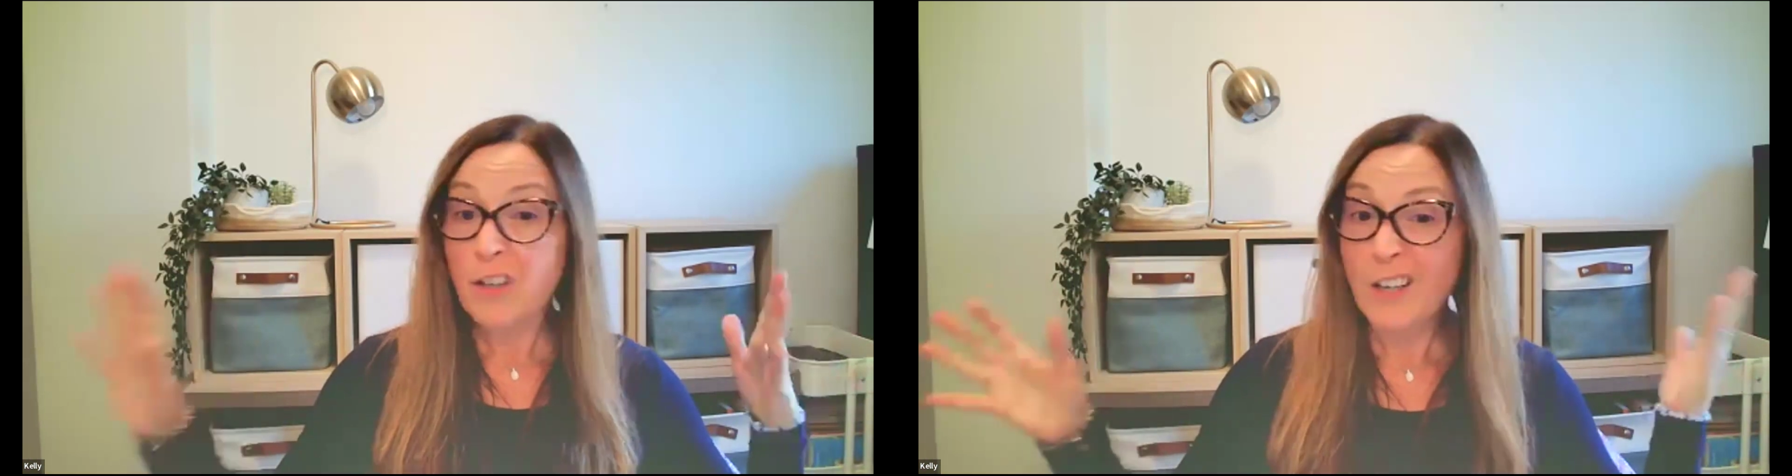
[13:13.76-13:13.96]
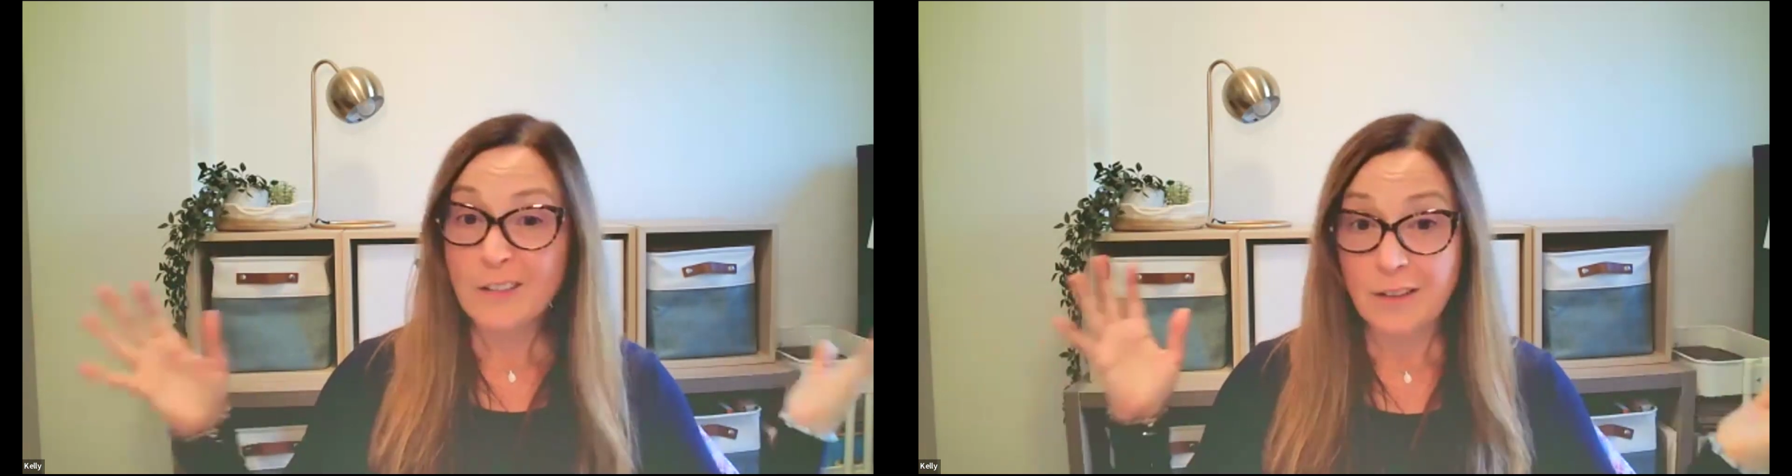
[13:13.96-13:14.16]

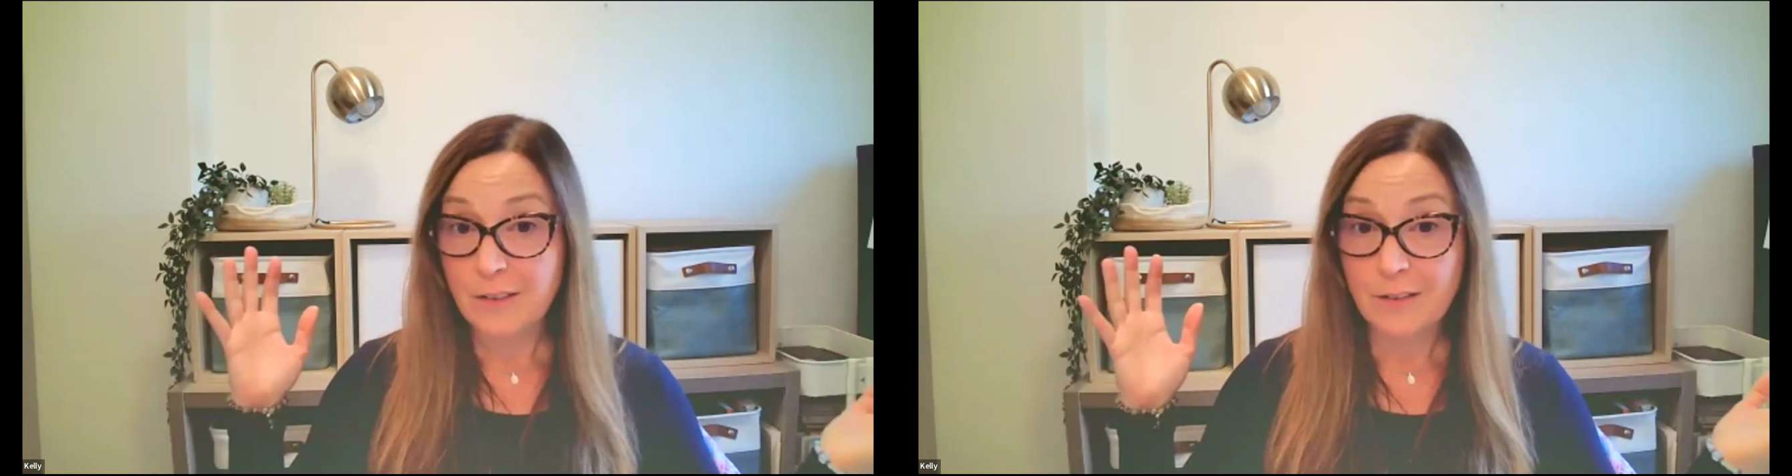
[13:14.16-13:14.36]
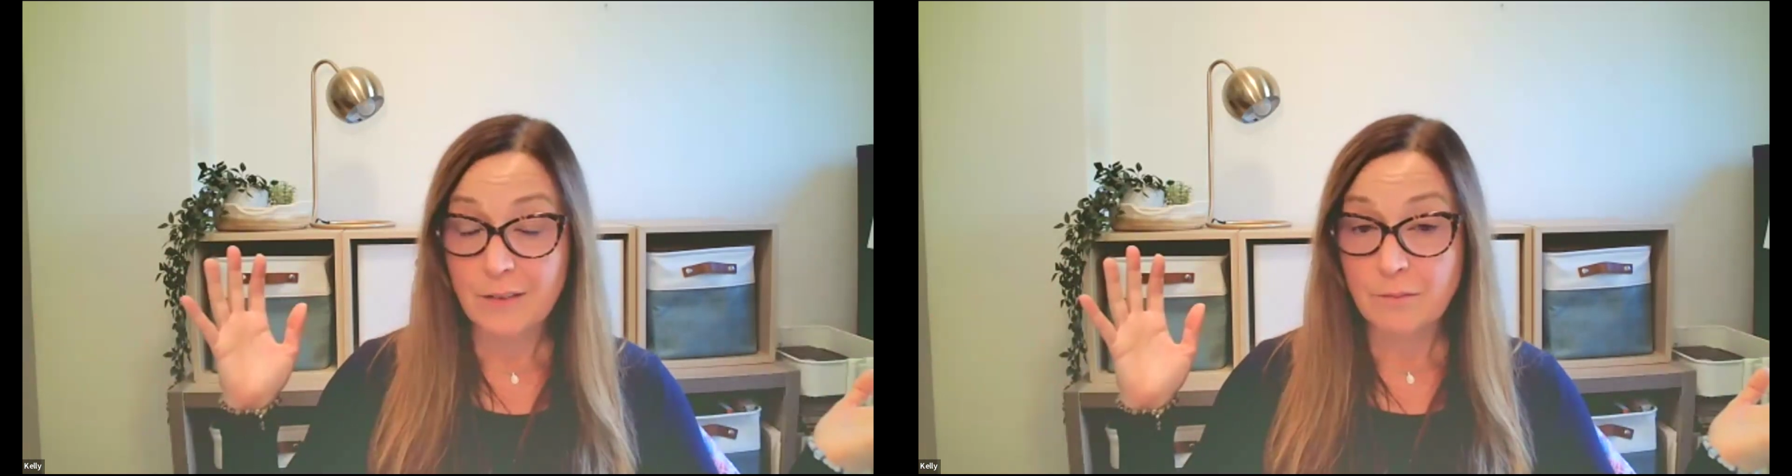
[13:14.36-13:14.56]

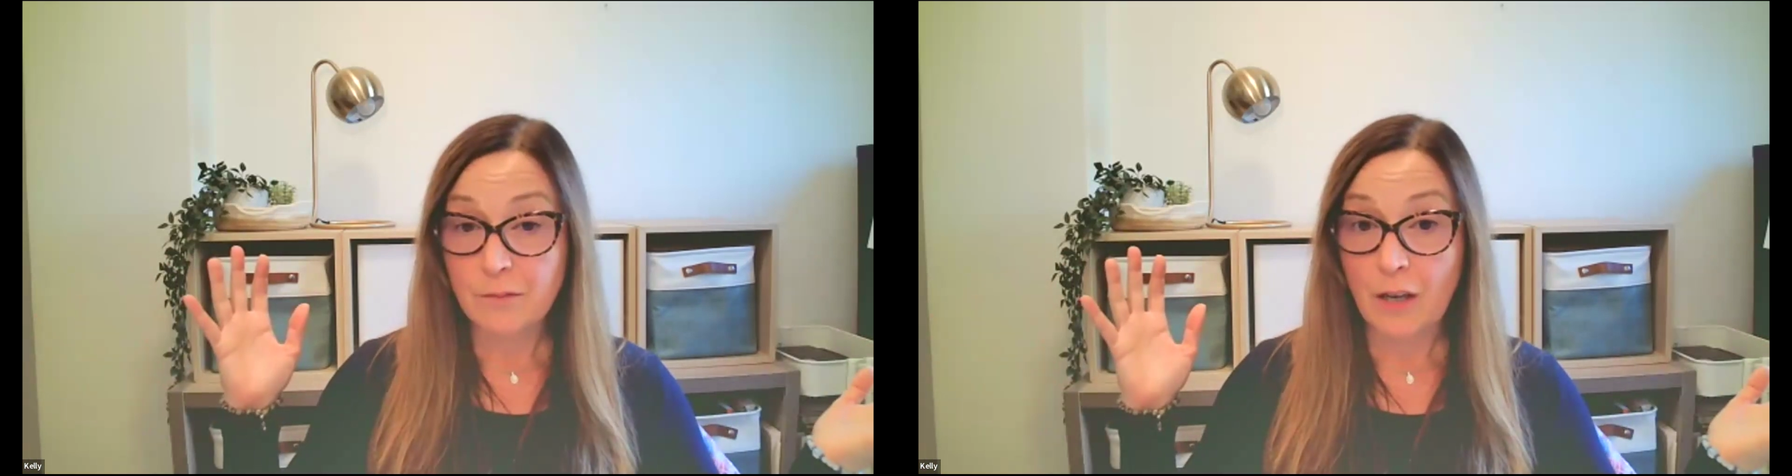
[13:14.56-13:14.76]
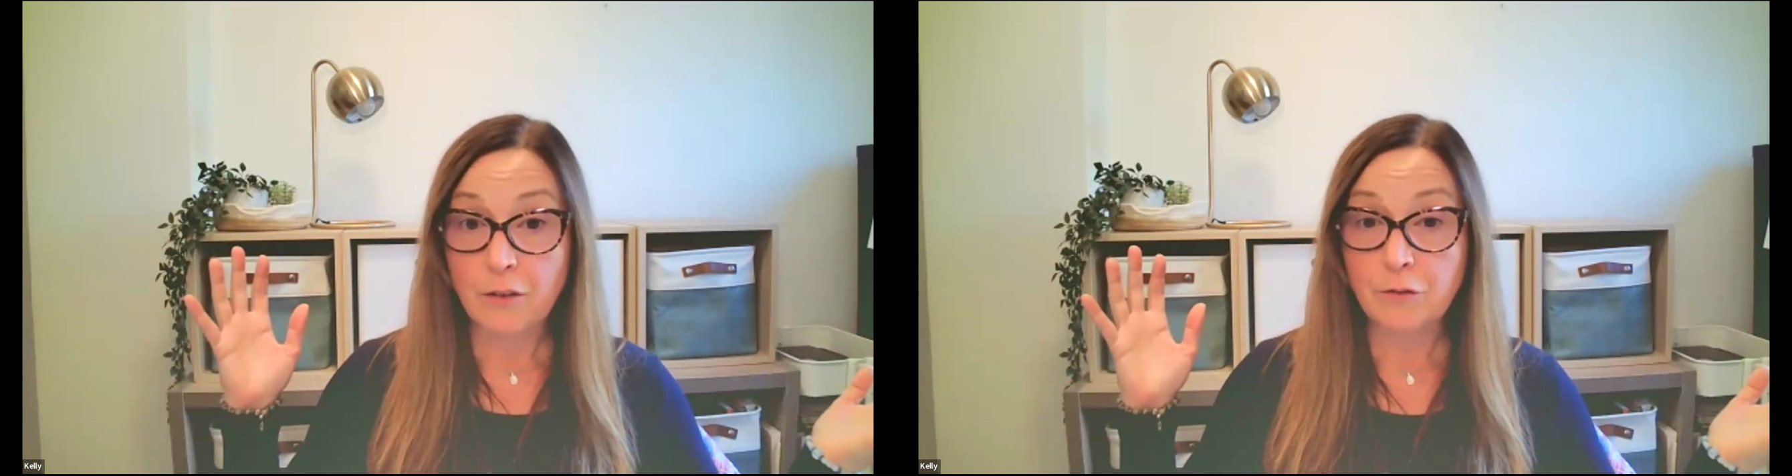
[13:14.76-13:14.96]
regardless
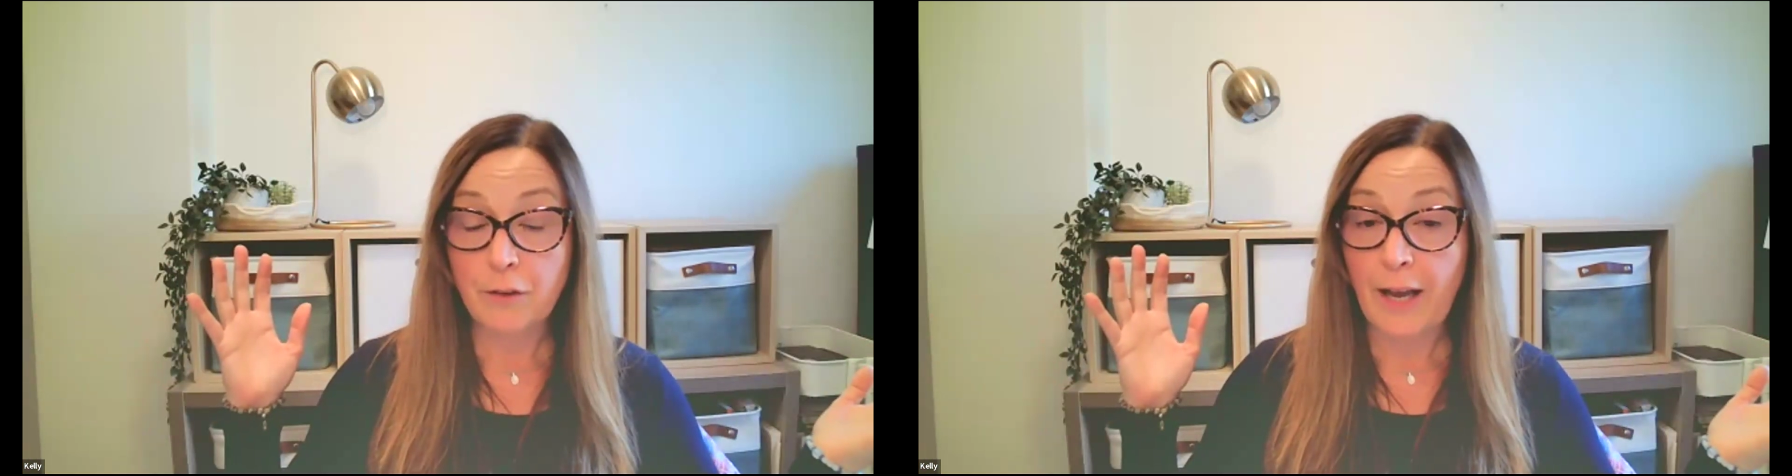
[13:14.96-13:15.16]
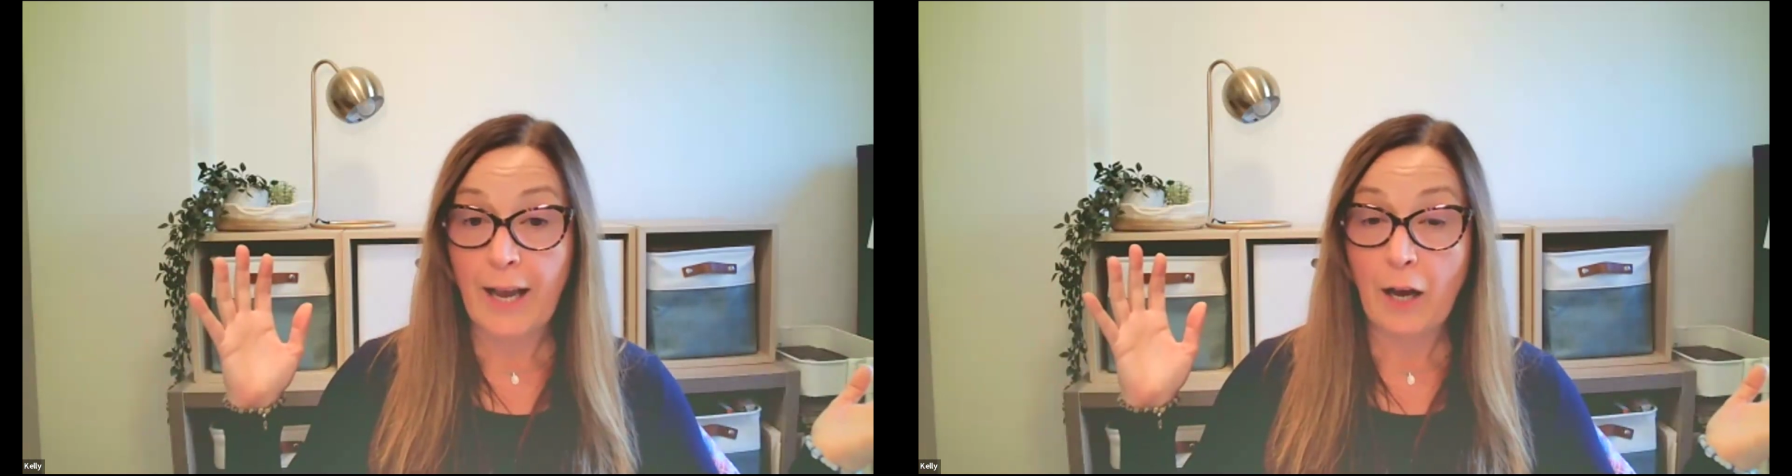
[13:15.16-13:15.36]
of